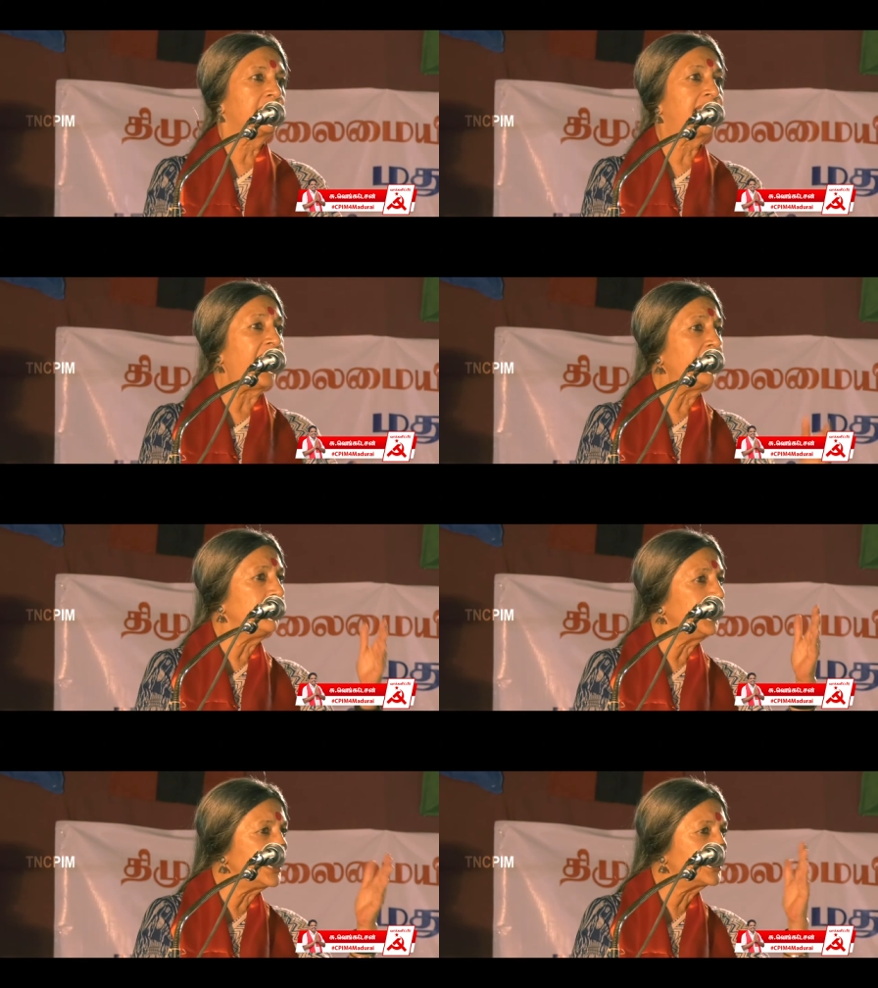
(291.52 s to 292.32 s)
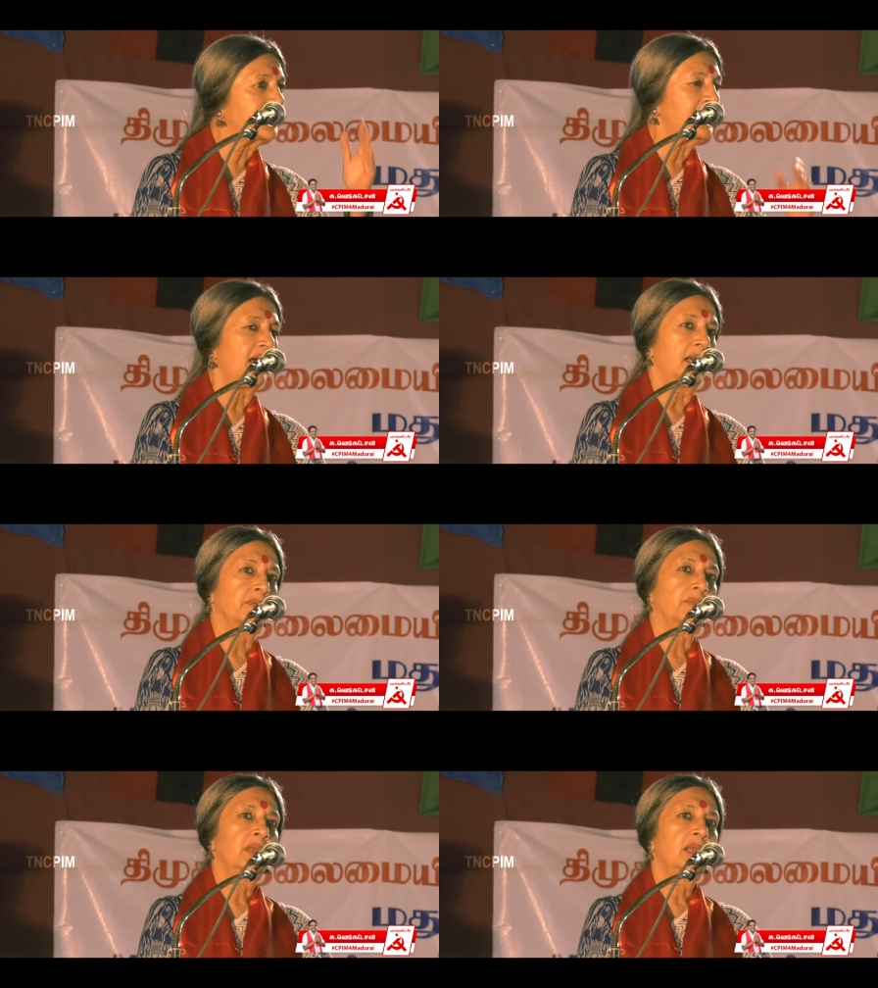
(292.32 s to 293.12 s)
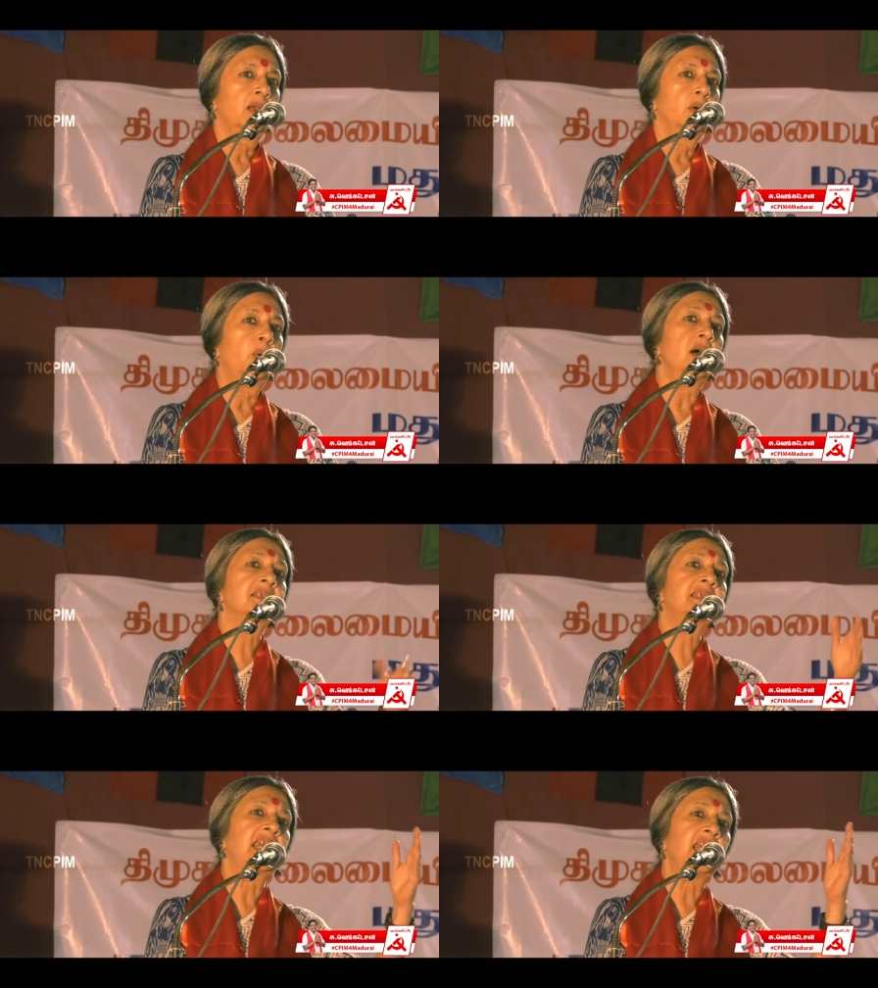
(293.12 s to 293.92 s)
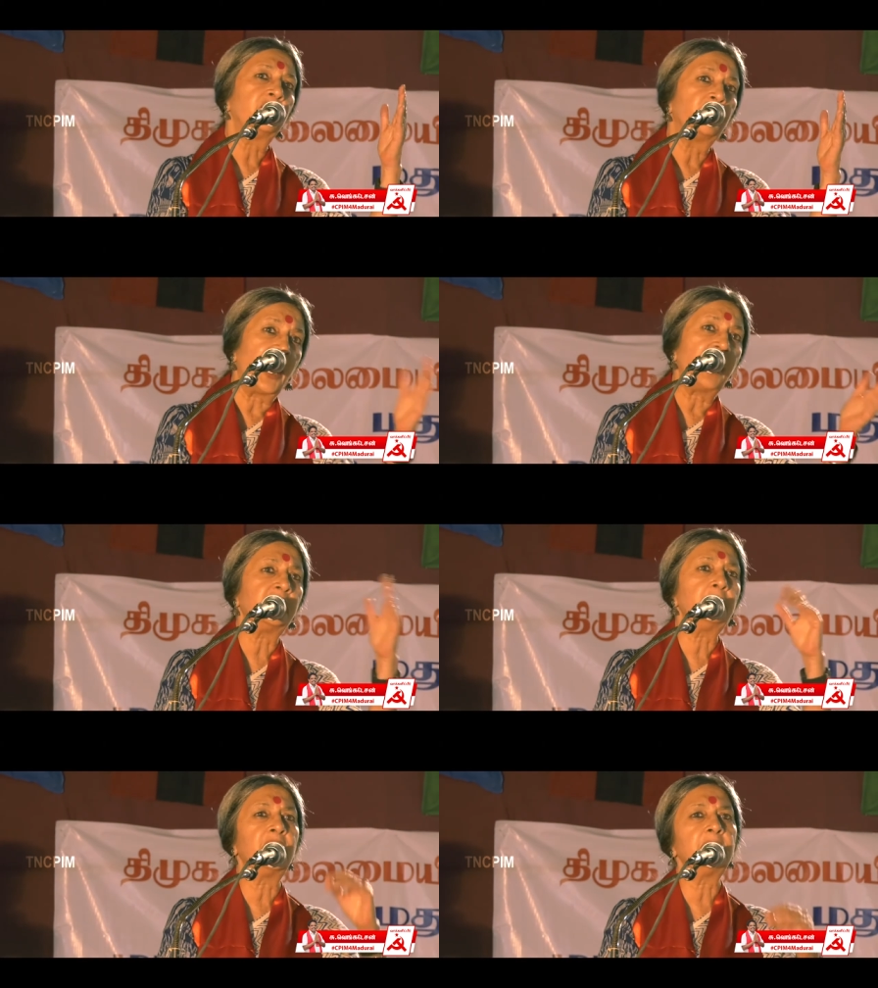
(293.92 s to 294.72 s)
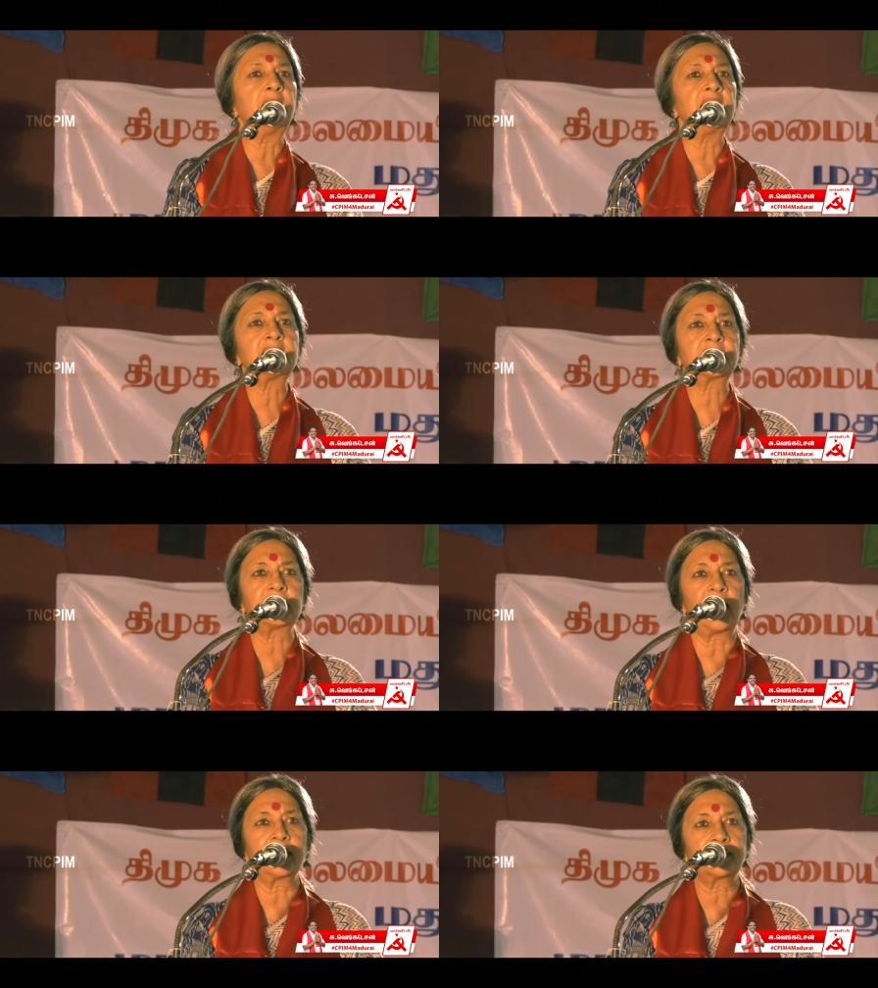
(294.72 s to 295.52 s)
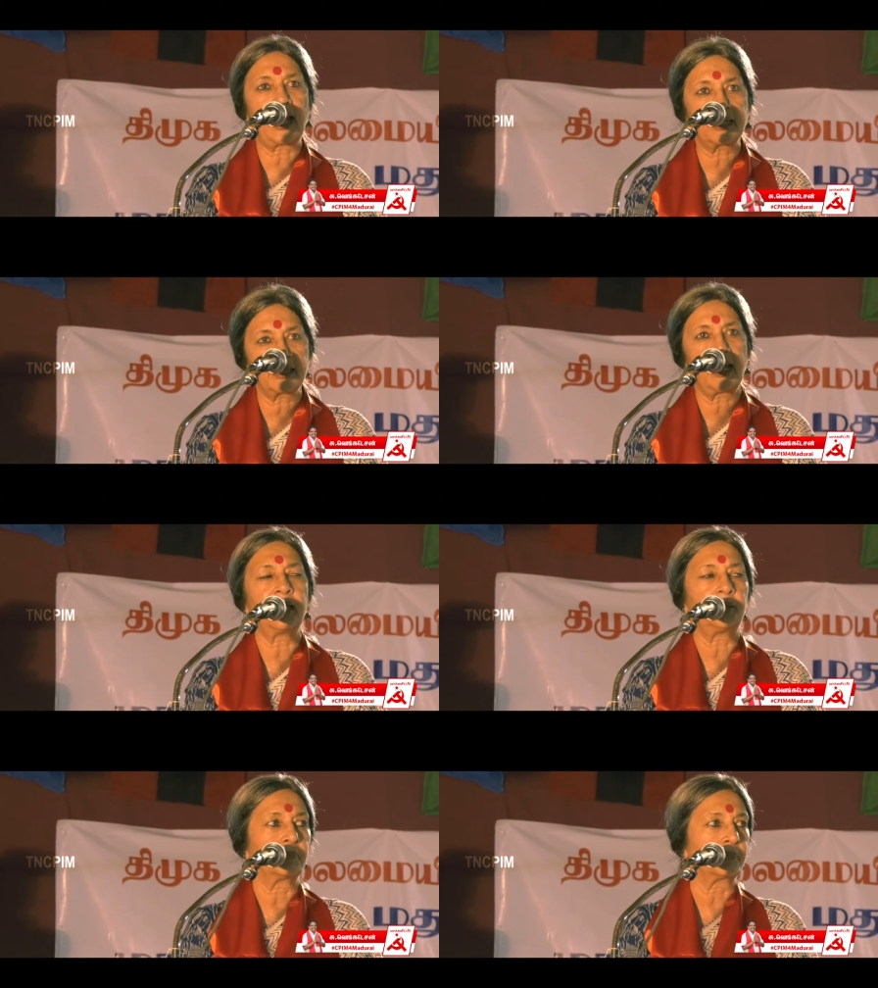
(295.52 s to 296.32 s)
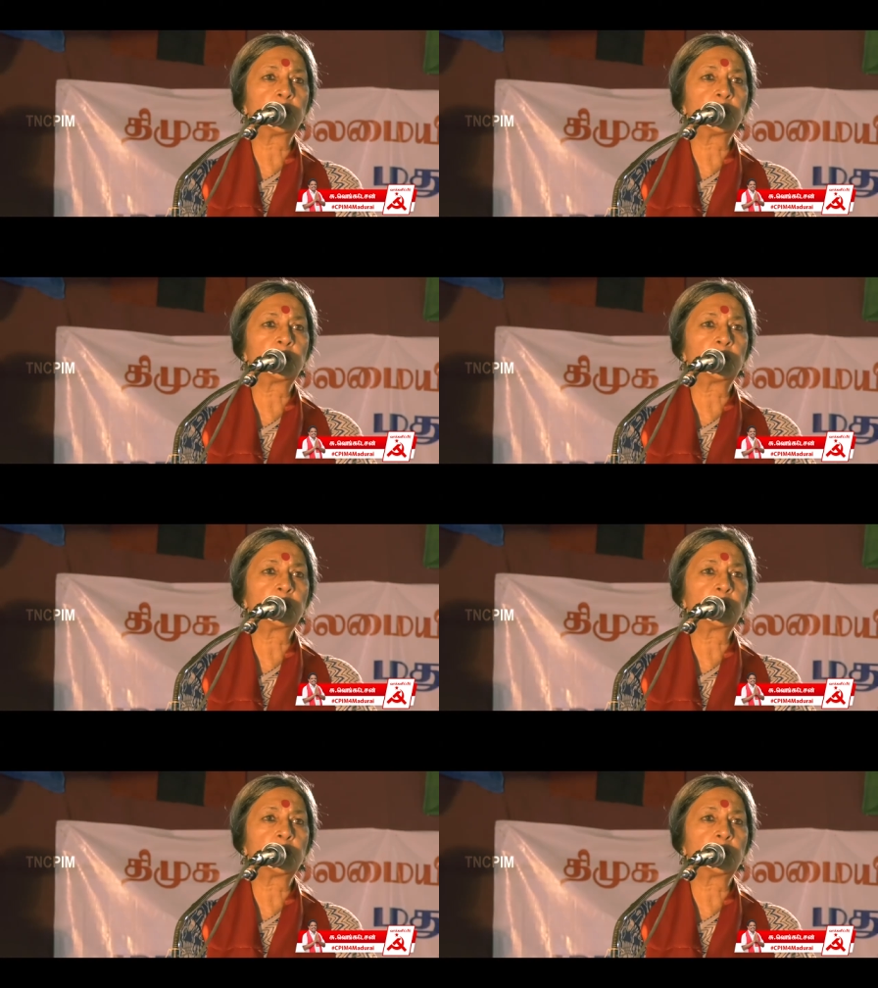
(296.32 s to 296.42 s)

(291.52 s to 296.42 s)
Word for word: their minister was the environment minister at that time.